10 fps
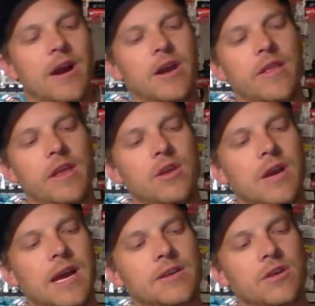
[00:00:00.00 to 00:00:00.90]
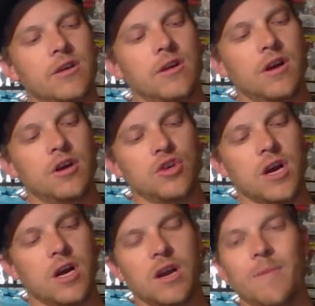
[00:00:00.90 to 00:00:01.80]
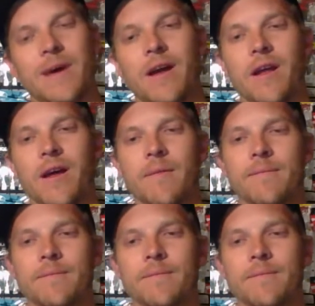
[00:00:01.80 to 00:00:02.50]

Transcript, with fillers: I know that you guys are, are talking about um,